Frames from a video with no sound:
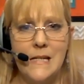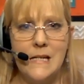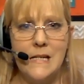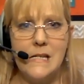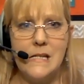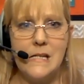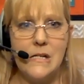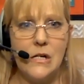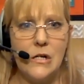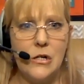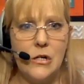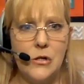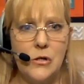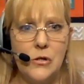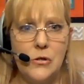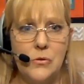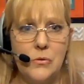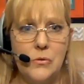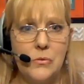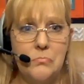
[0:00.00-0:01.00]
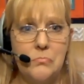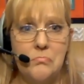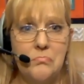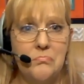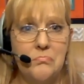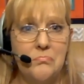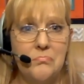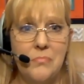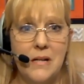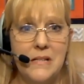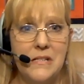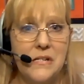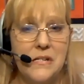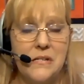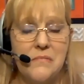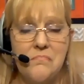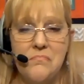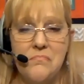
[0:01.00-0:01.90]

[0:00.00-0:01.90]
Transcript: so I just,